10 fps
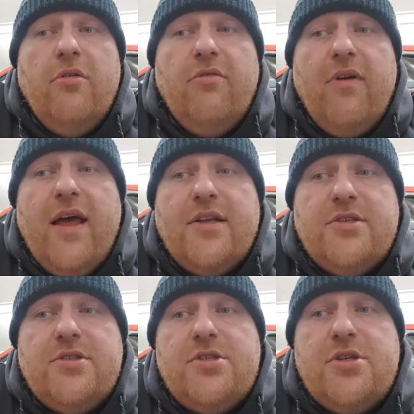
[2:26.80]

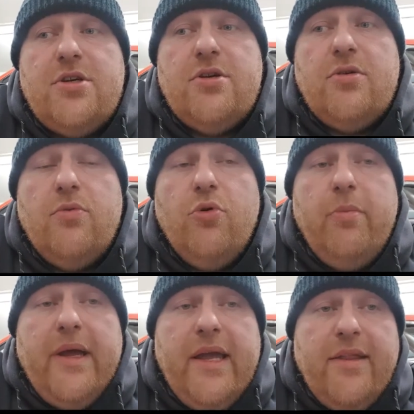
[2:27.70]
flange will
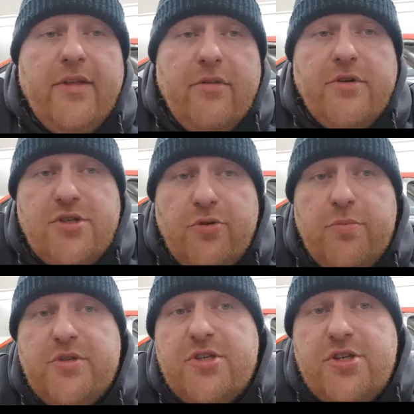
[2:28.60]
be in the original
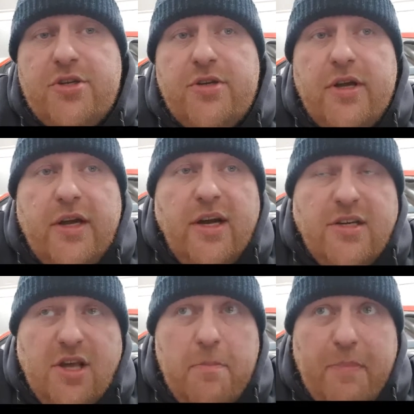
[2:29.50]
position.
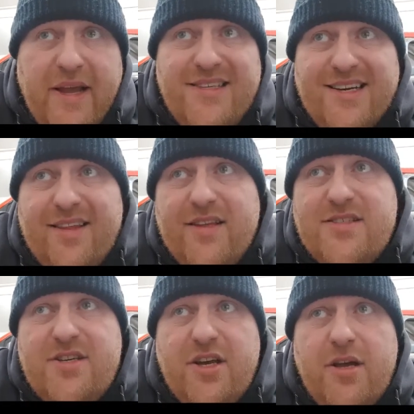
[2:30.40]
So basically this
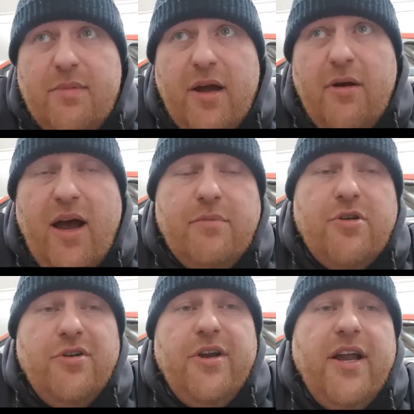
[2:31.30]
turbo, I'm
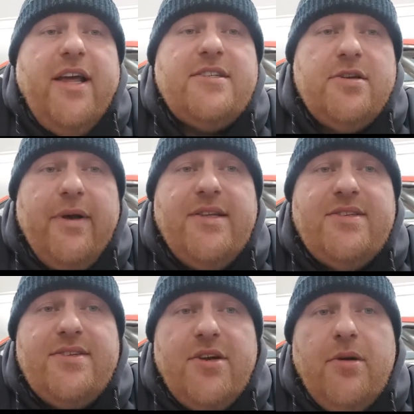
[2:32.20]
calling it an
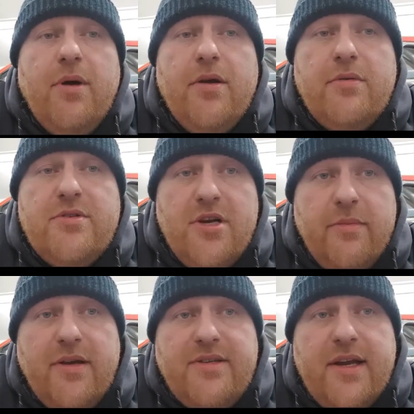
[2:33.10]
S280 turbo,
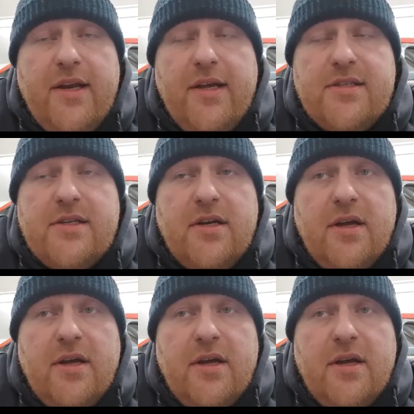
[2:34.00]
Turbo Technics,